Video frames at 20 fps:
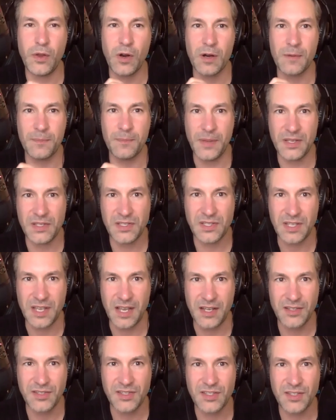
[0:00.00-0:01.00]

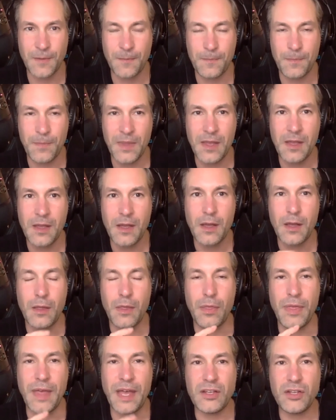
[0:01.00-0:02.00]
business,
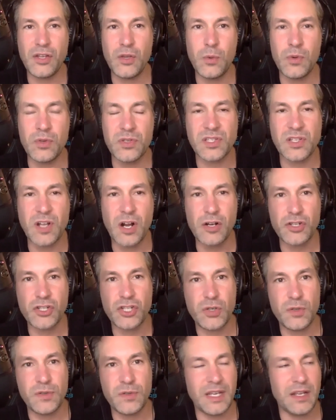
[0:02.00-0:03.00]
then you will start
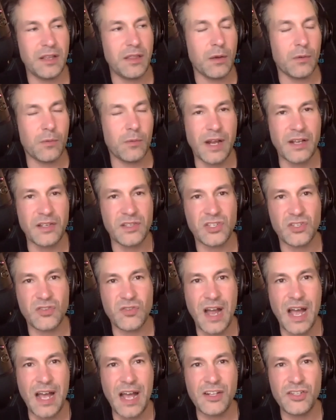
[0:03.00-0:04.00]
choosing the right
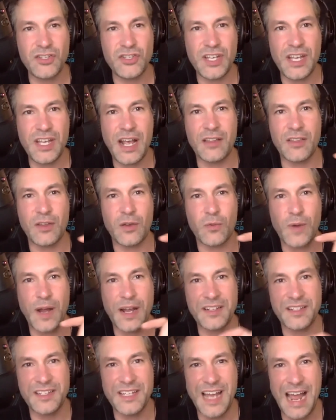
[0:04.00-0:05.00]
strategy and the
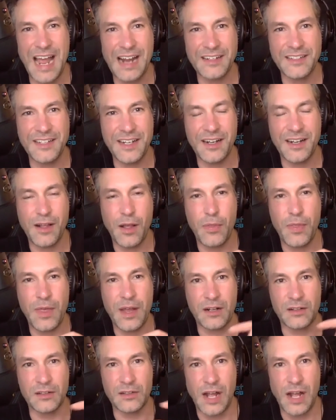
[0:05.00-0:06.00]
right tactic that
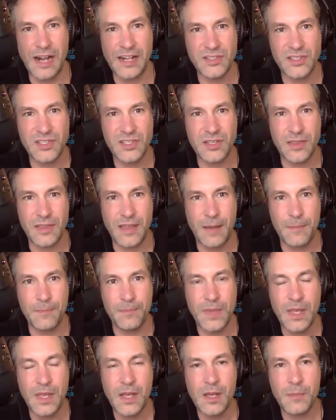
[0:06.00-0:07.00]
aligns to them,
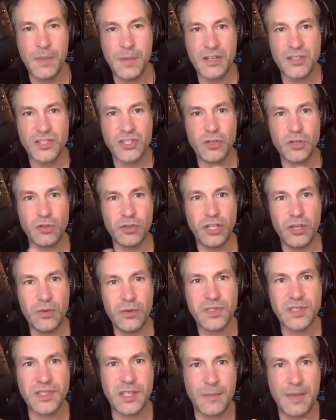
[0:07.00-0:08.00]
because you'll
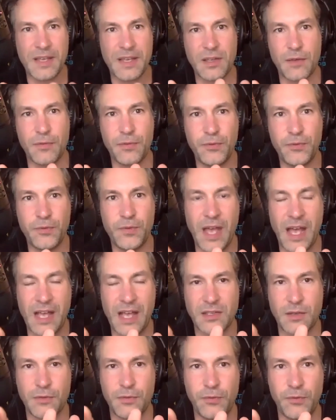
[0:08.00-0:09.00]
use them as
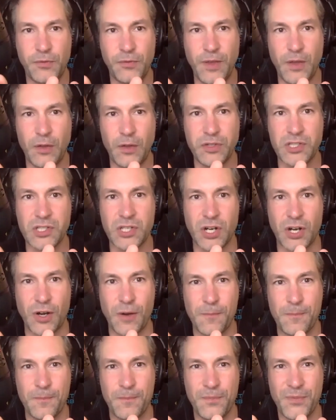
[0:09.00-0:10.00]
a filter,
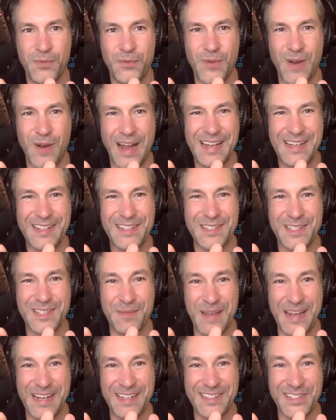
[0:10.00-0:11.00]
right, to
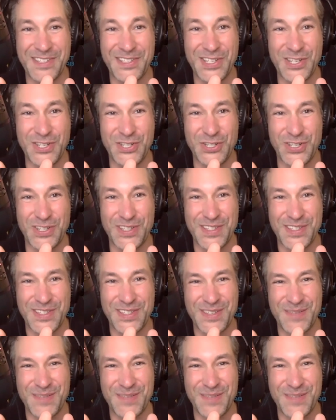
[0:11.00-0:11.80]
make decisions.